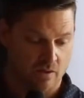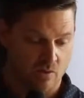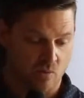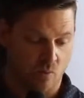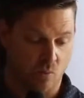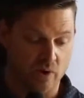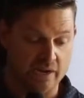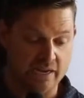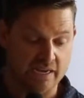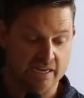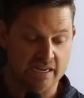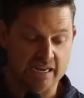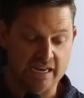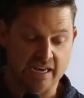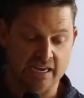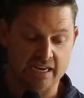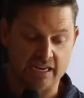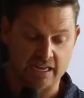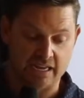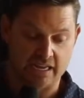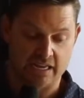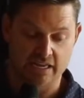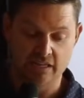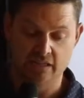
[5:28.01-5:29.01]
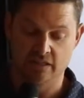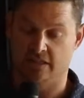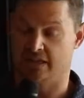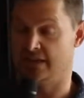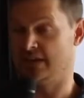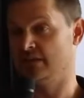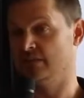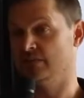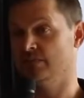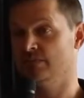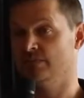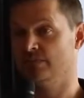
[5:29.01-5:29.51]
We need
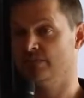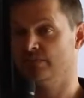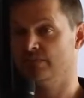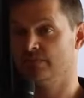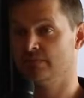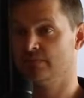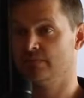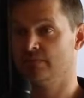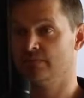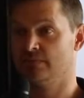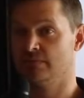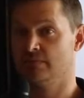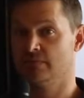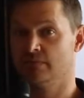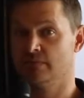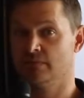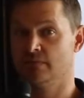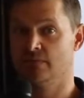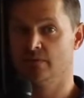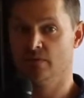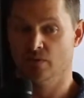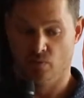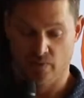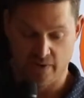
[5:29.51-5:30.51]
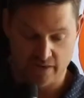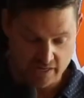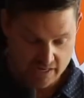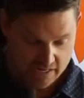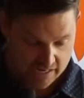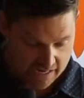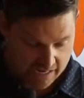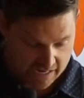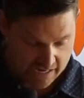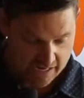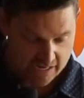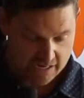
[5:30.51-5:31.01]
healing. We
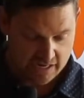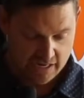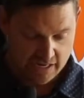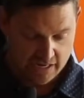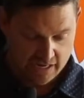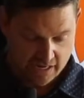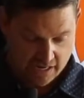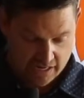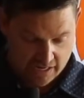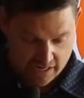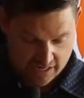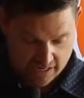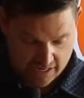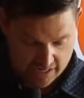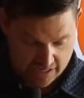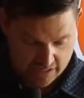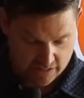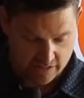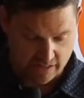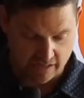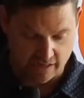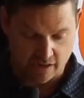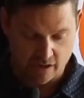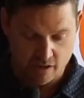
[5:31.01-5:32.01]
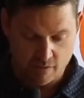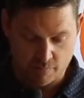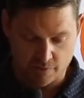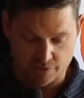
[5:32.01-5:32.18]
need healing,